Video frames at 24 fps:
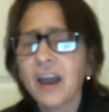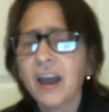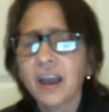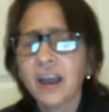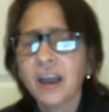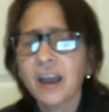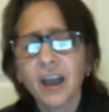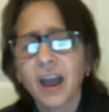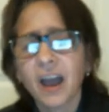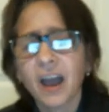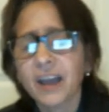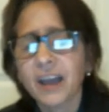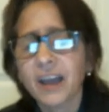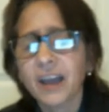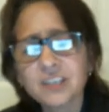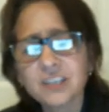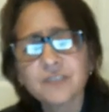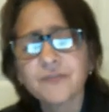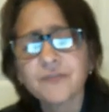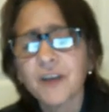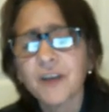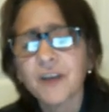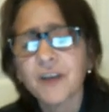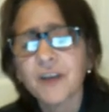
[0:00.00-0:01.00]

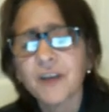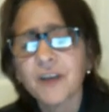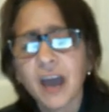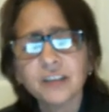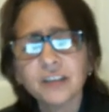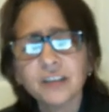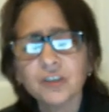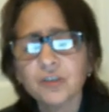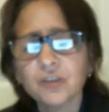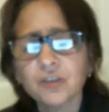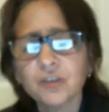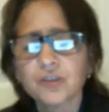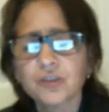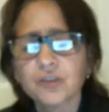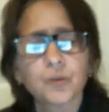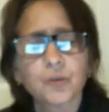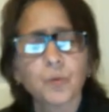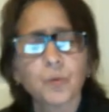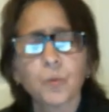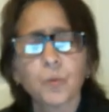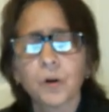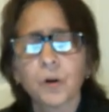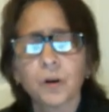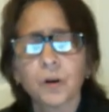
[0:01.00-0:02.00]
guess if I had to use the
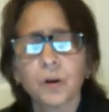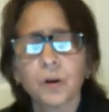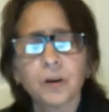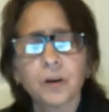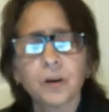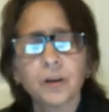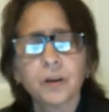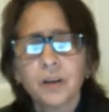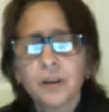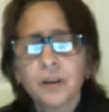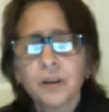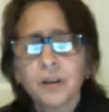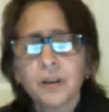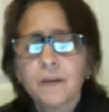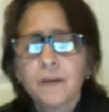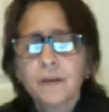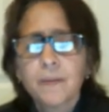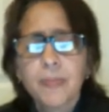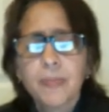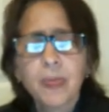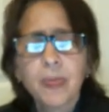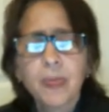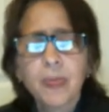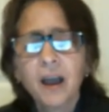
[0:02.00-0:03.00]
word,
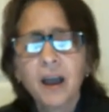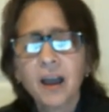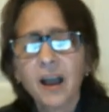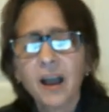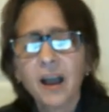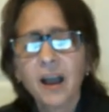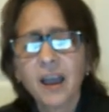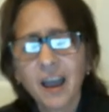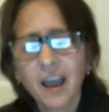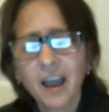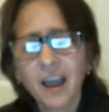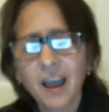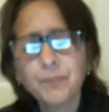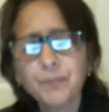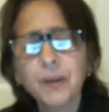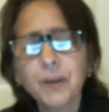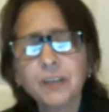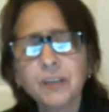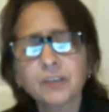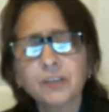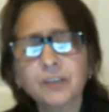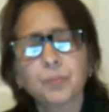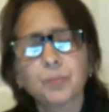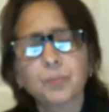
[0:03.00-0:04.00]
I have
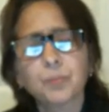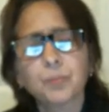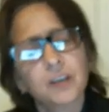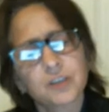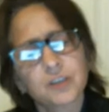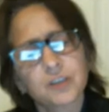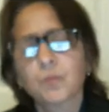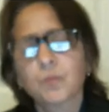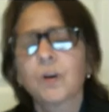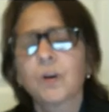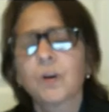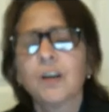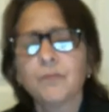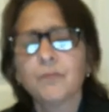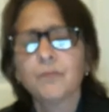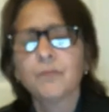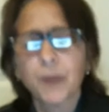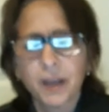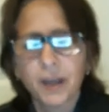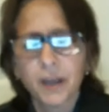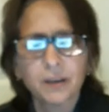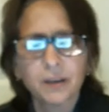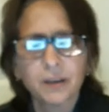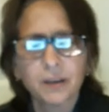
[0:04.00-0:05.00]
been depressed where I've
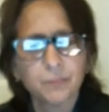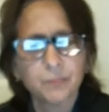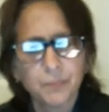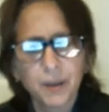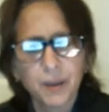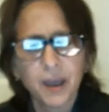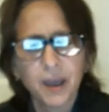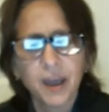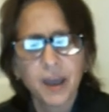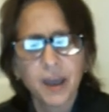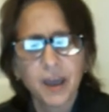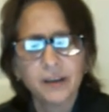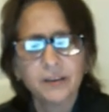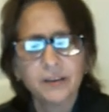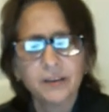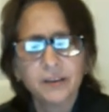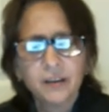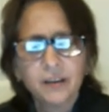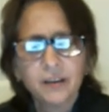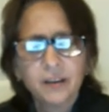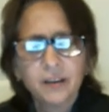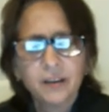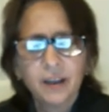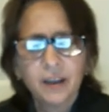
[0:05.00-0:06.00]
been in bed,
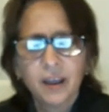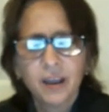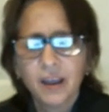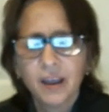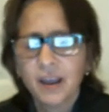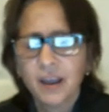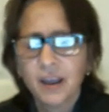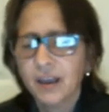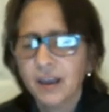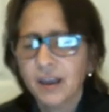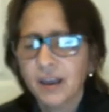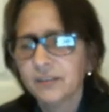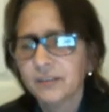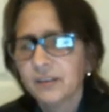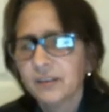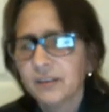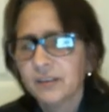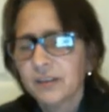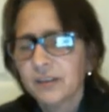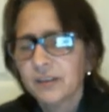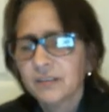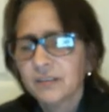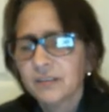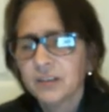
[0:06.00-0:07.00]
and
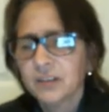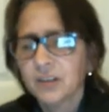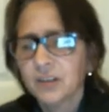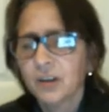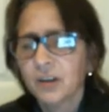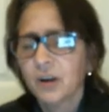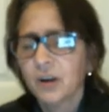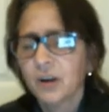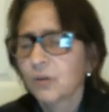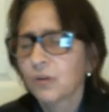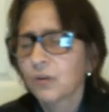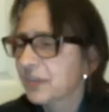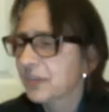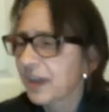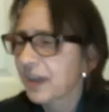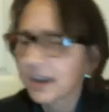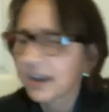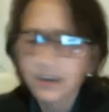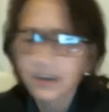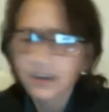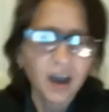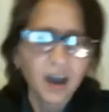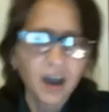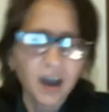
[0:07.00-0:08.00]

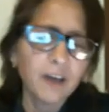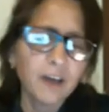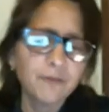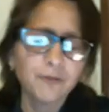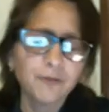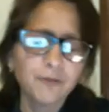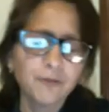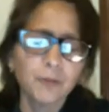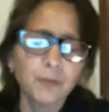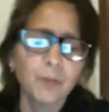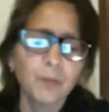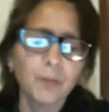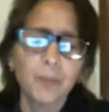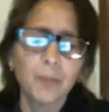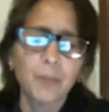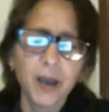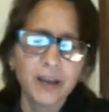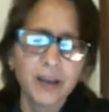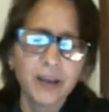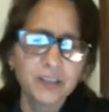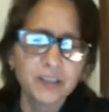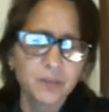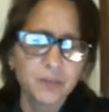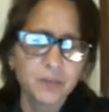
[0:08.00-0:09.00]
thank God for my
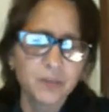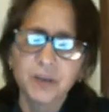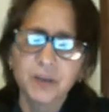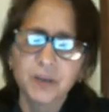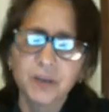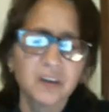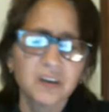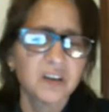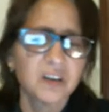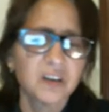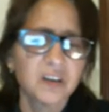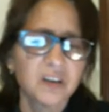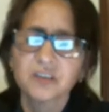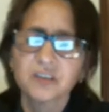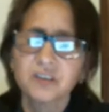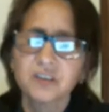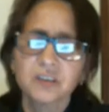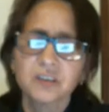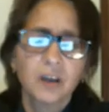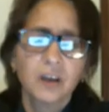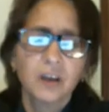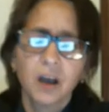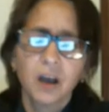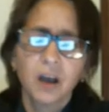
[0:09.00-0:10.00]
pets
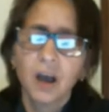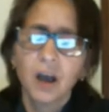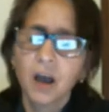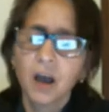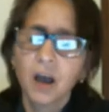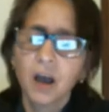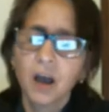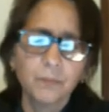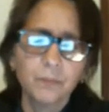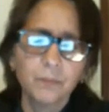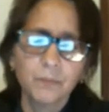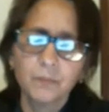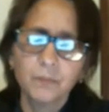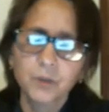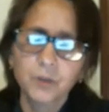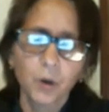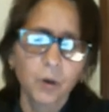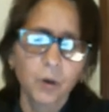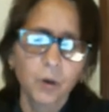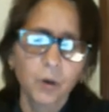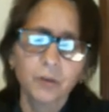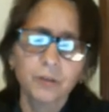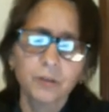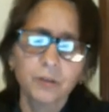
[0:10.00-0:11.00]
because I'm
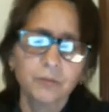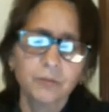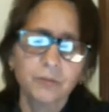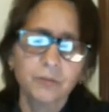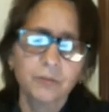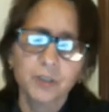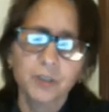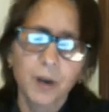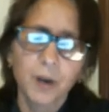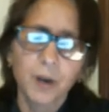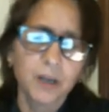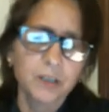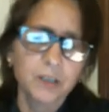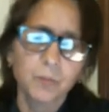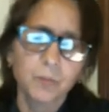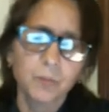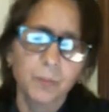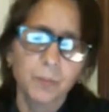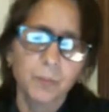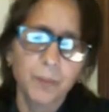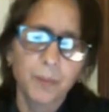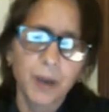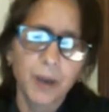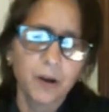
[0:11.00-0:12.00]
totally
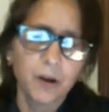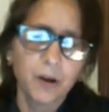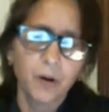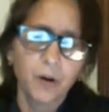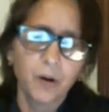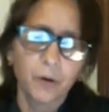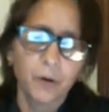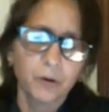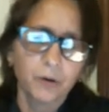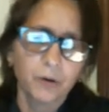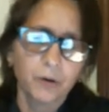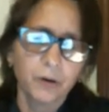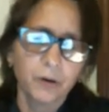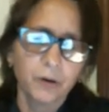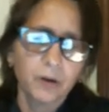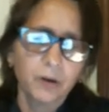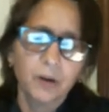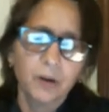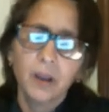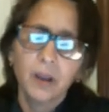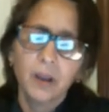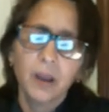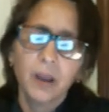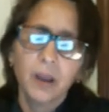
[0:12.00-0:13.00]
responsible pet owner,
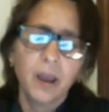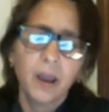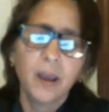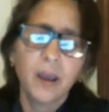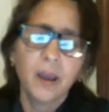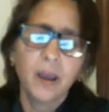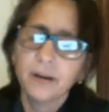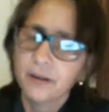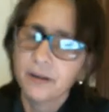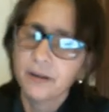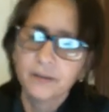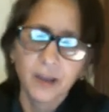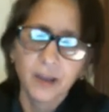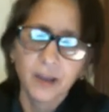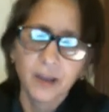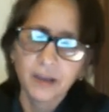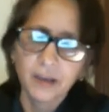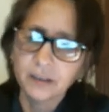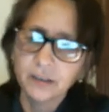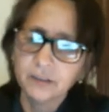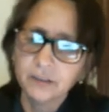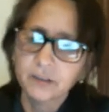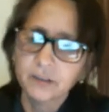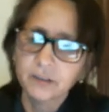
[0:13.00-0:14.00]
and they
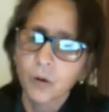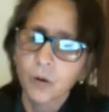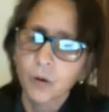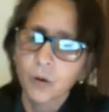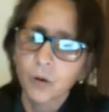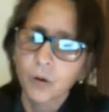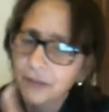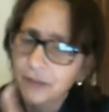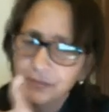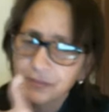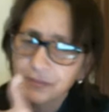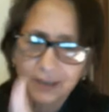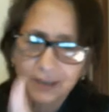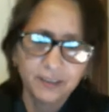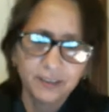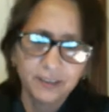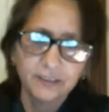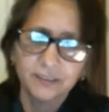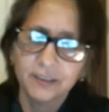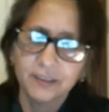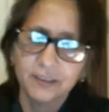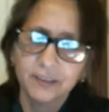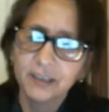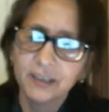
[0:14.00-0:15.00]
need to go out, they
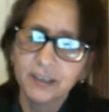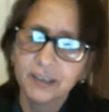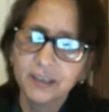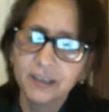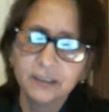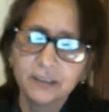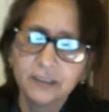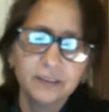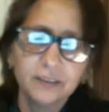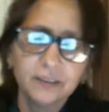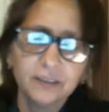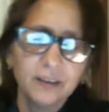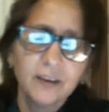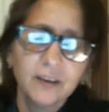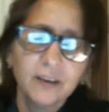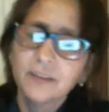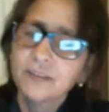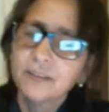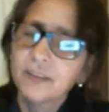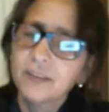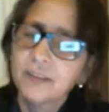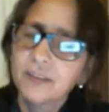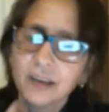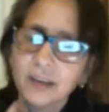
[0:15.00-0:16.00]
need to eat,
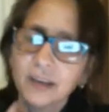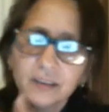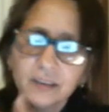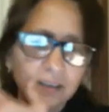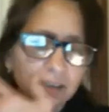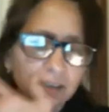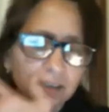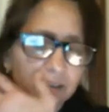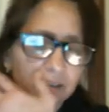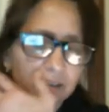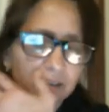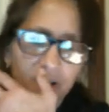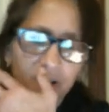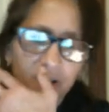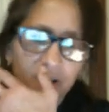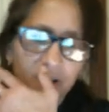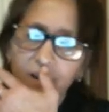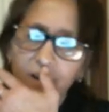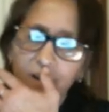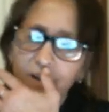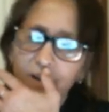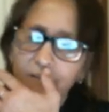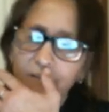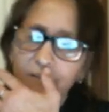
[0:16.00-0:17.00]
they need
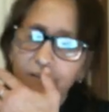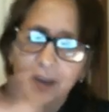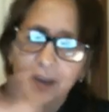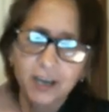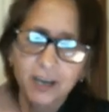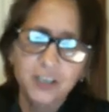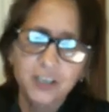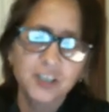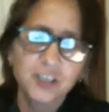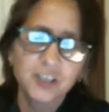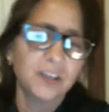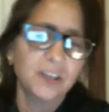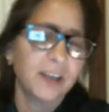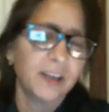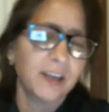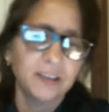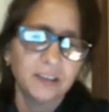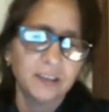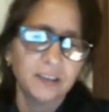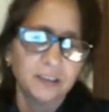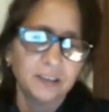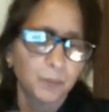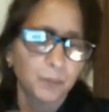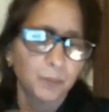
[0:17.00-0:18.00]
affection, they
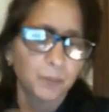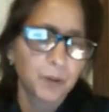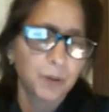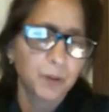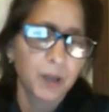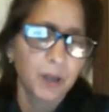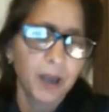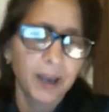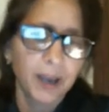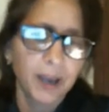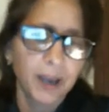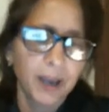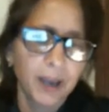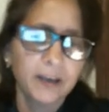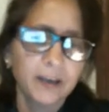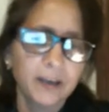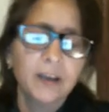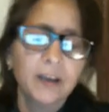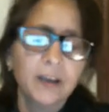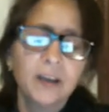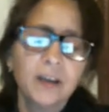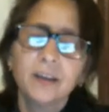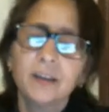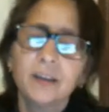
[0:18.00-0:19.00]
need to play,
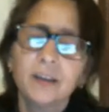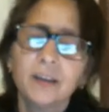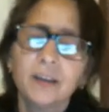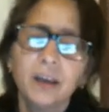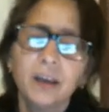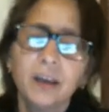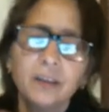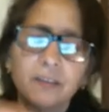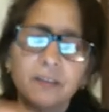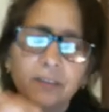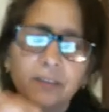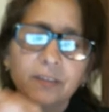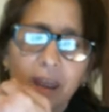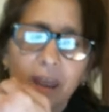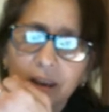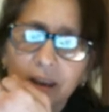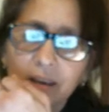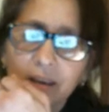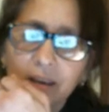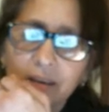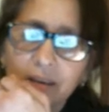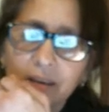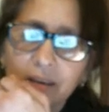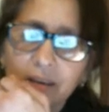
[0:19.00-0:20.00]

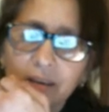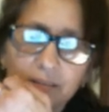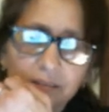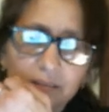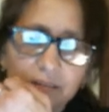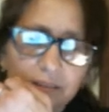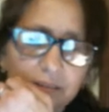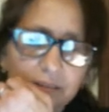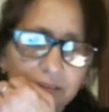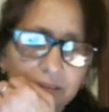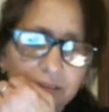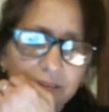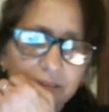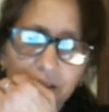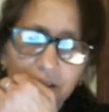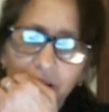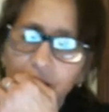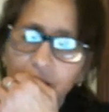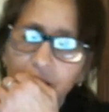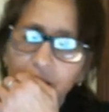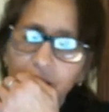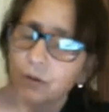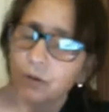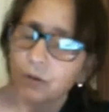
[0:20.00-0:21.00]
they
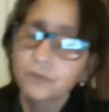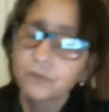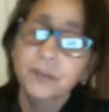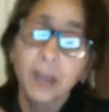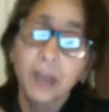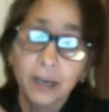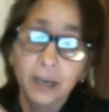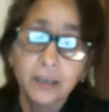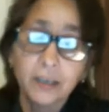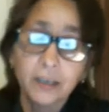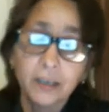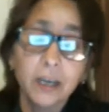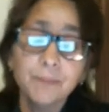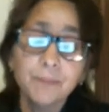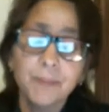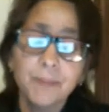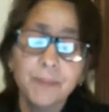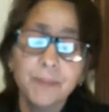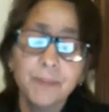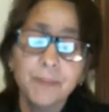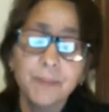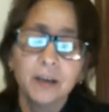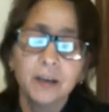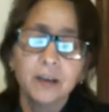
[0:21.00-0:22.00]
need
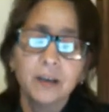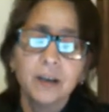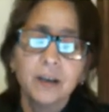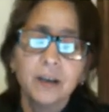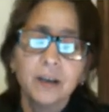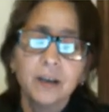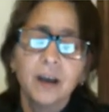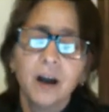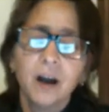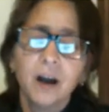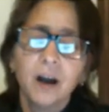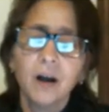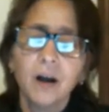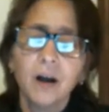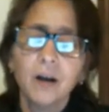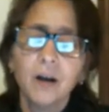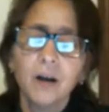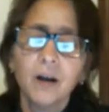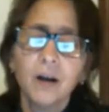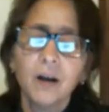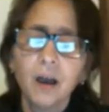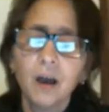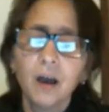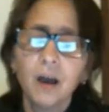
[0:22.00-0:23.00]
me.
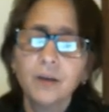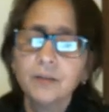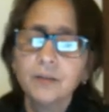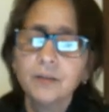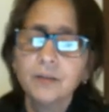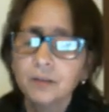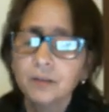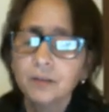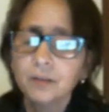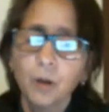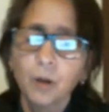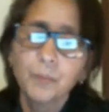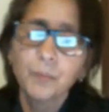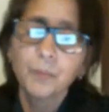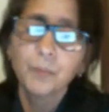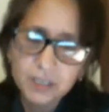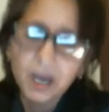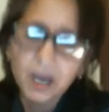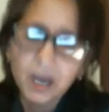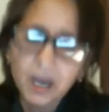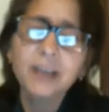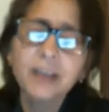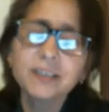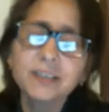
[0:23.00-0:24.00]

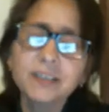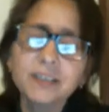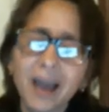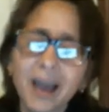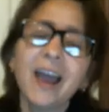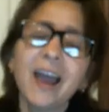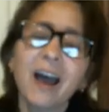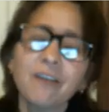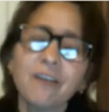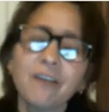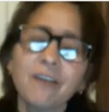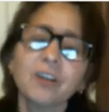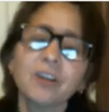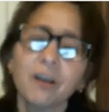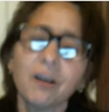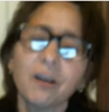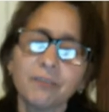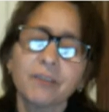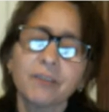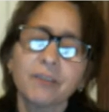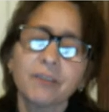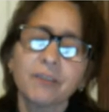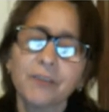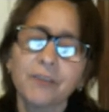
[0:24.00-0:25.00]
Besides I have a
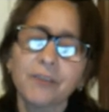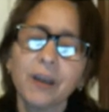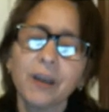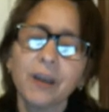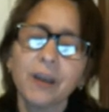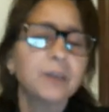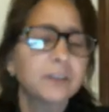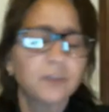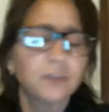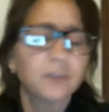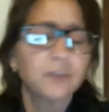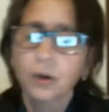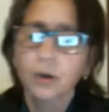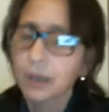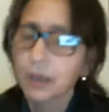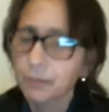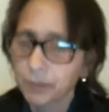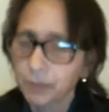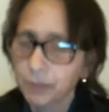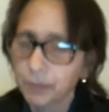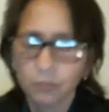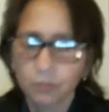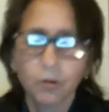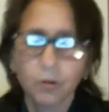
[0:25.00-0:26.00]
loving family, don't get
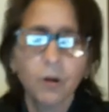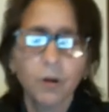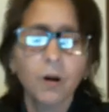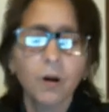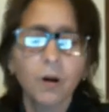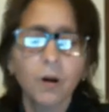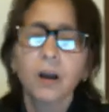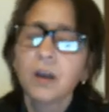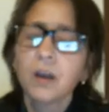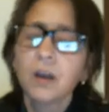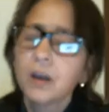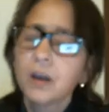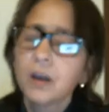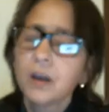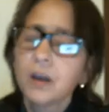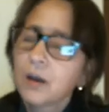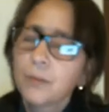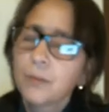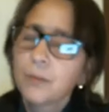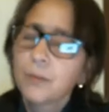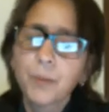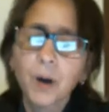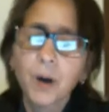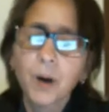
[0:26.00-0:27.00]
me wrong,
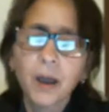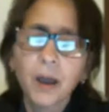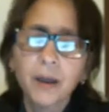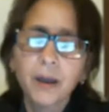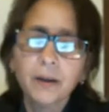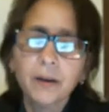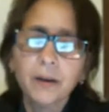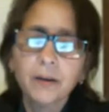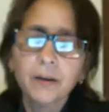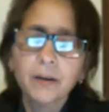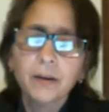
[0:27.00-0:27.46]
but